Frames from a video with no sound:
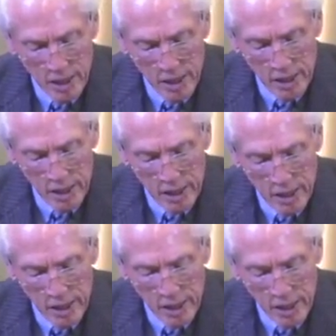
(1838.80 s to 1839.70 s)

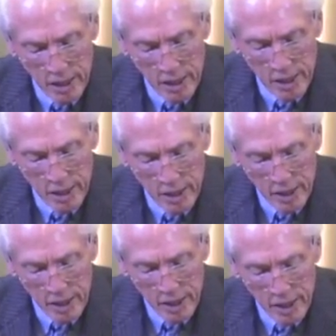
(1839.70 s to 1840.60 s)

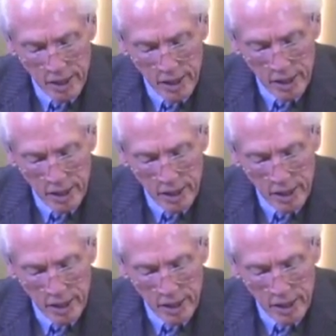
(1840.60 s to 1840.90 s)
Nothing is said.